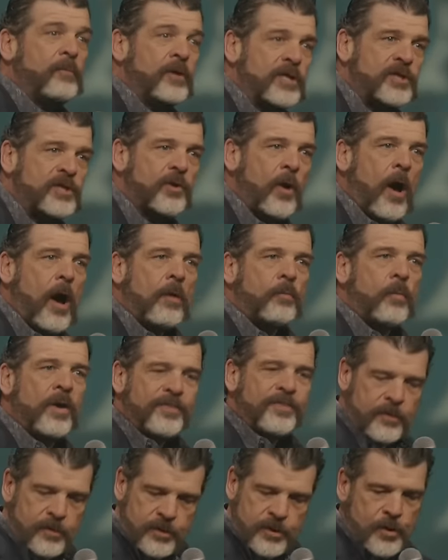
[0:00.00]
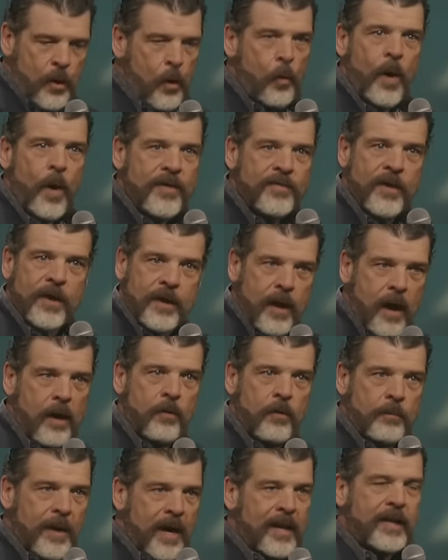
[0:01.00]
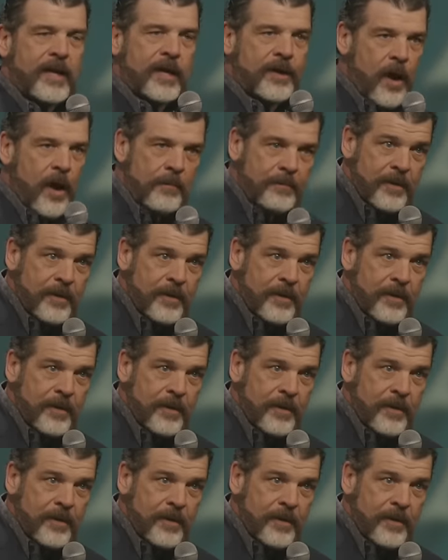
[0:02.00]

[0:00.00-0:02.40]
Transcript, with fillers: we saw it and went, there's no way that God Almighty cannot